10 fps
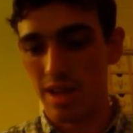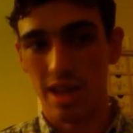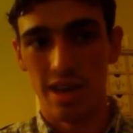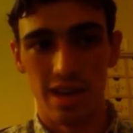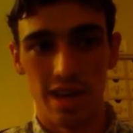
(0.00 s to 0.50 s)

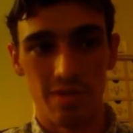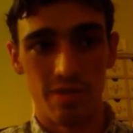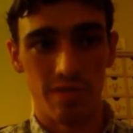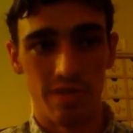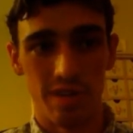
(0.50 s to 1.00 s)
And I don't
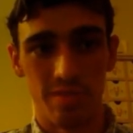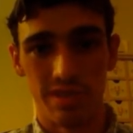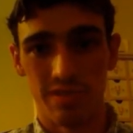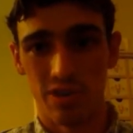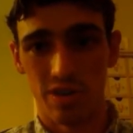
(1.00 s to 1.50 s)
know if
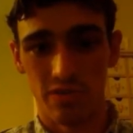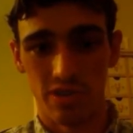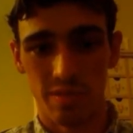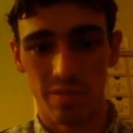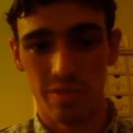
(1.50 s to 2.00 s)
anyone's ever heard of
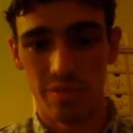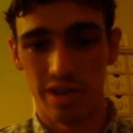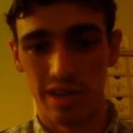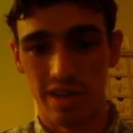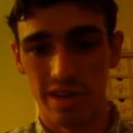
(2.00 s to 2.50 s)
GIMP,
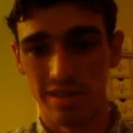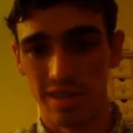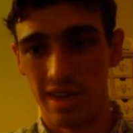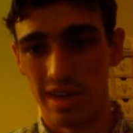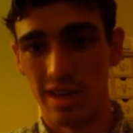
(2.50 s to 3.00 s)
but it is
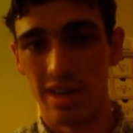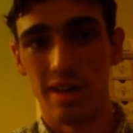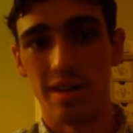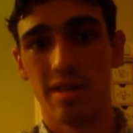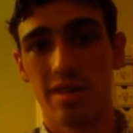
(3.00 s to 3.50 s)

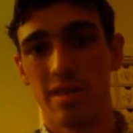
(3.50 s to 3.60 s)
a